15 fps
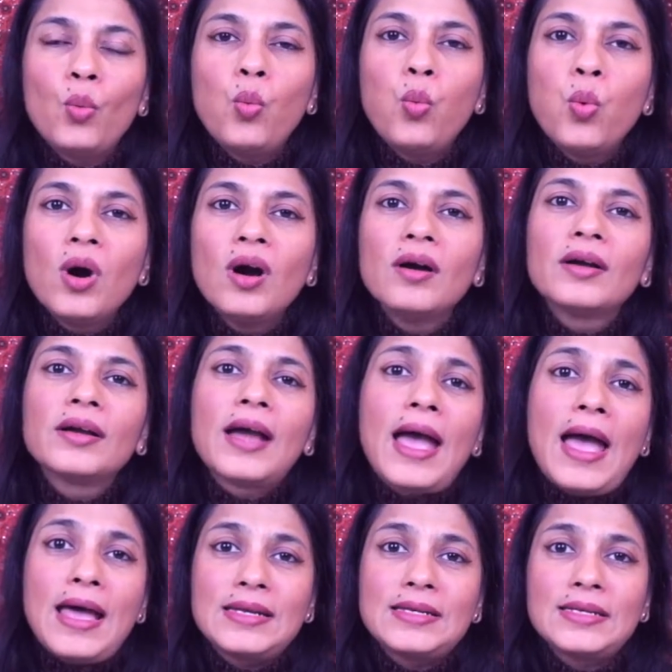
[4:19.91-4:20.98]
work
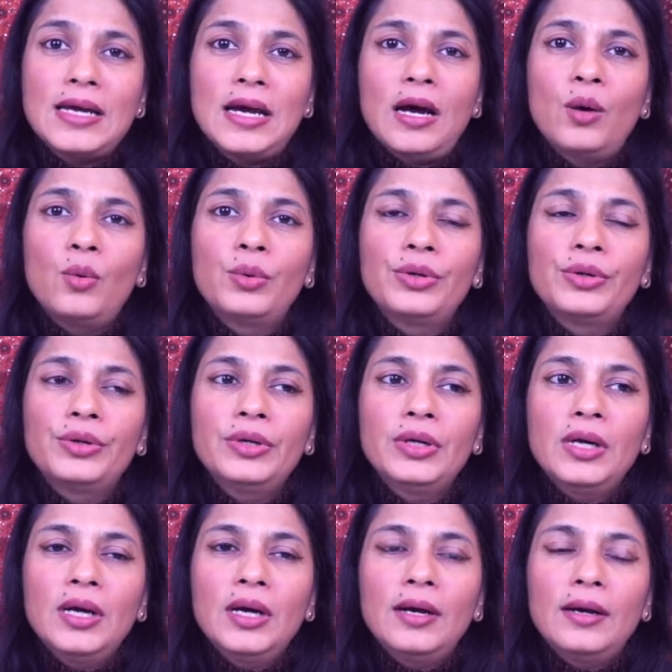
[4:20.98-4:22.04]
at our
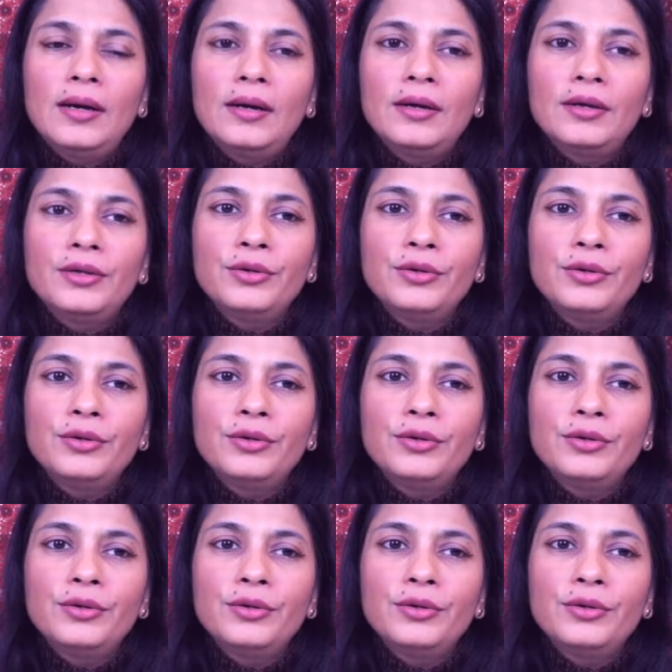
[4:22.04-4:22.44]
uh,